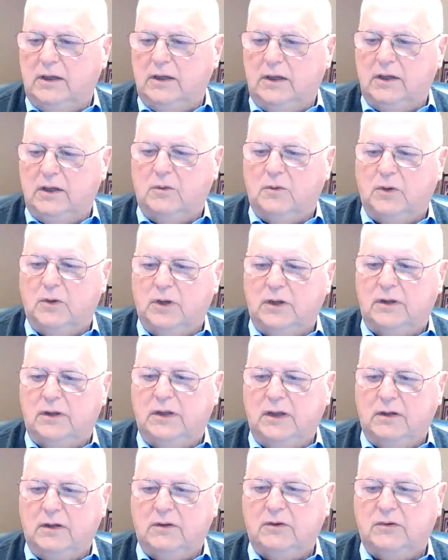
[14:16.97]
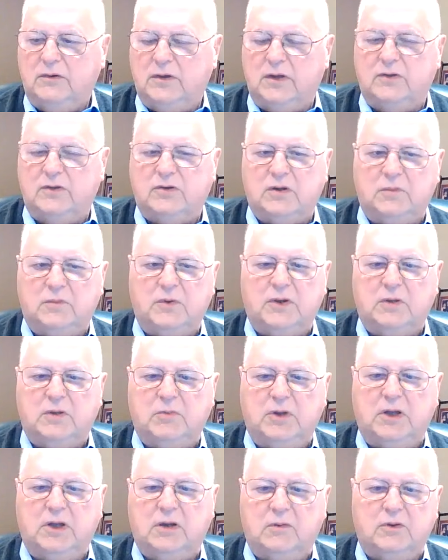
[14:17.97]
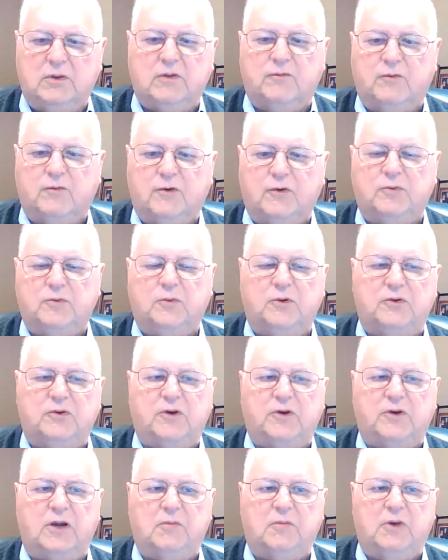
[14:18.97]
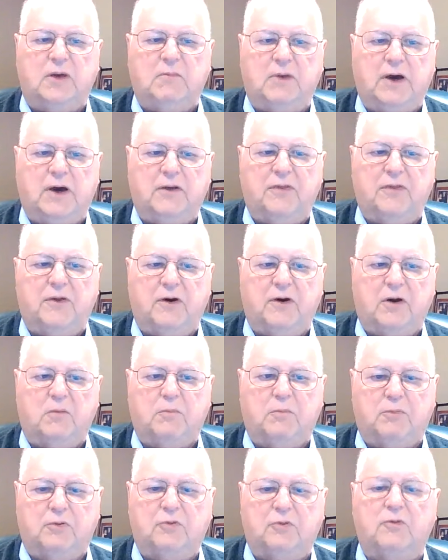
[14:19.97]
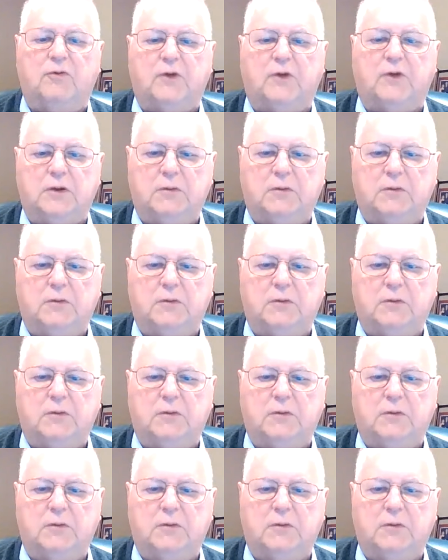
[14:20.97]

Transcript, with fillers: you know, when a dealer says something to me, you know what the first words out of my mouth are? Prove it.